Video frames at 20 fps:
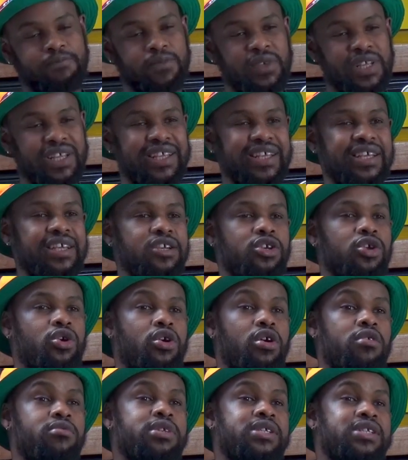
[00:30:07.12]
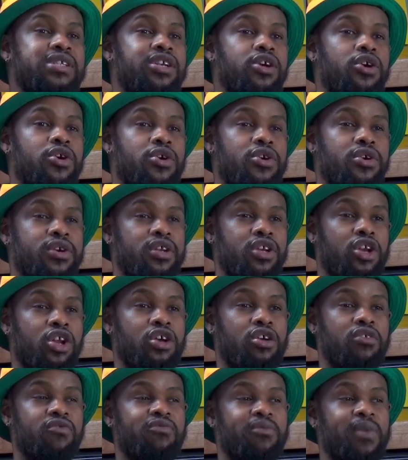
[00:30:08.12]
He'd obviously heard a lot
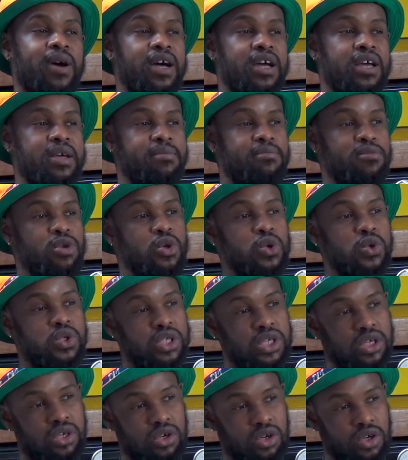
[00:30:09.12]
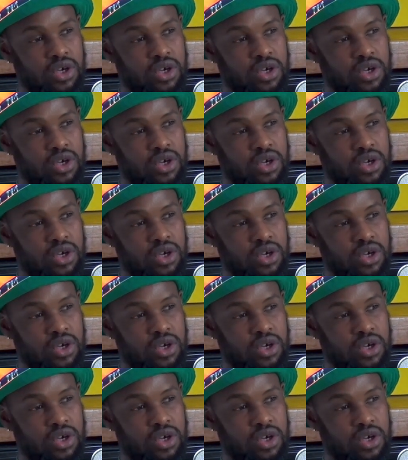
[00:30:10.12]
of my music